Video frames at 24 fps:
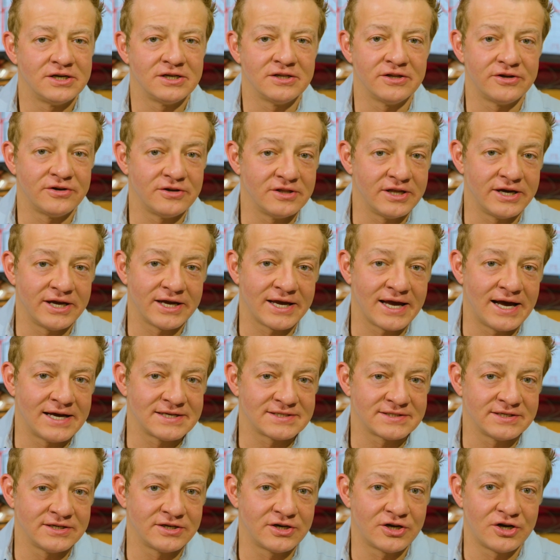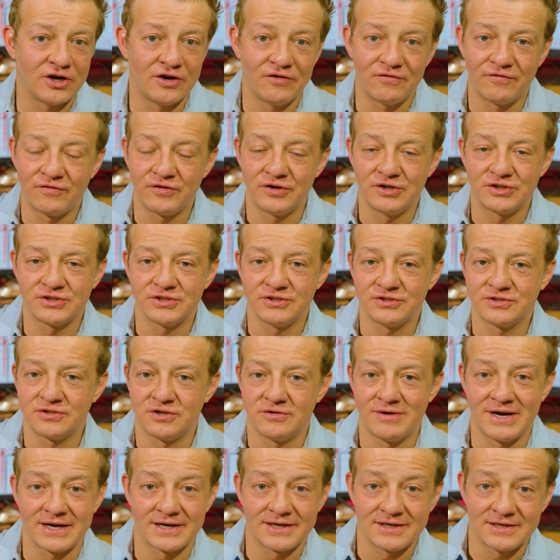linoleic acid converts into
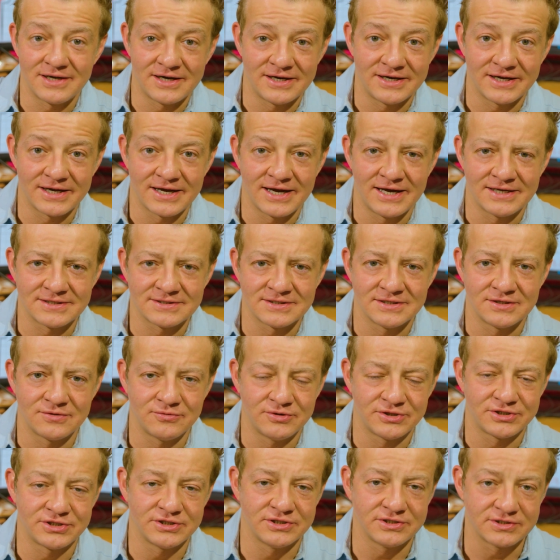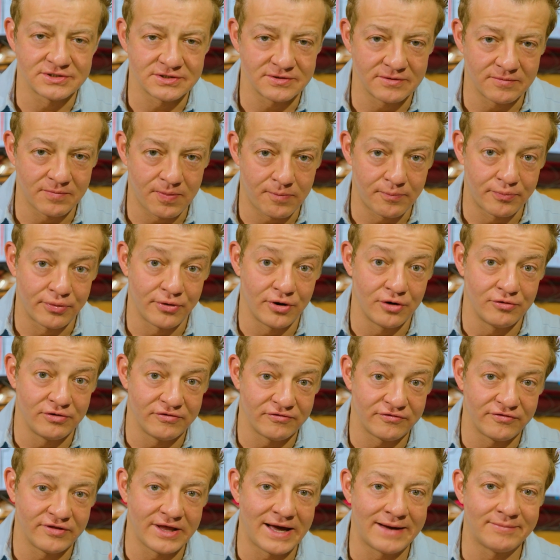arachidonic acid, which is
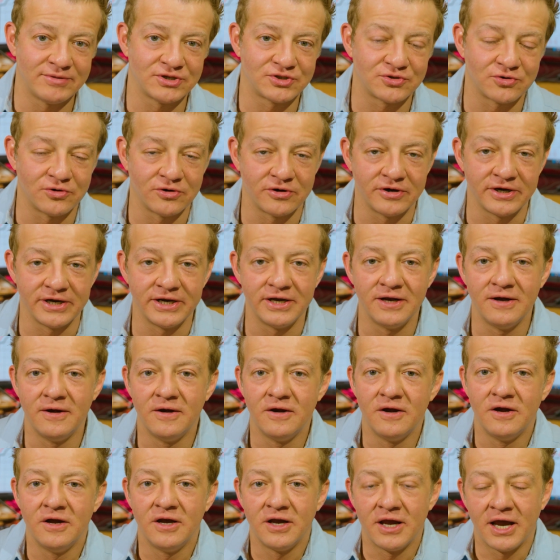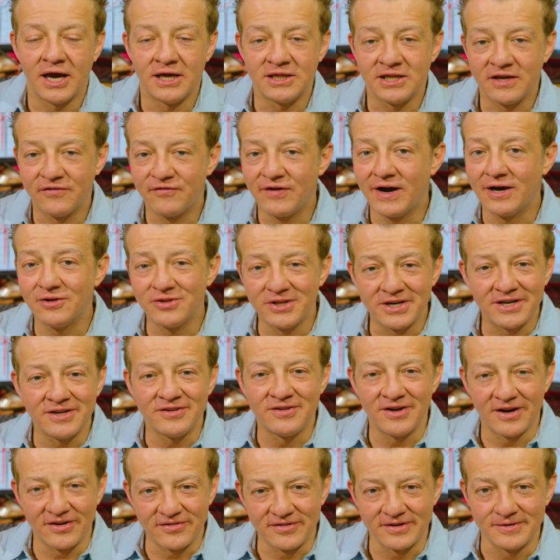pro-inflammatory, and they found that
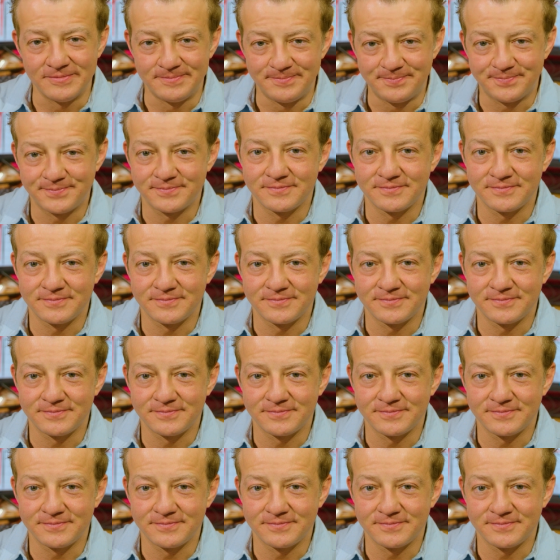it doesn't.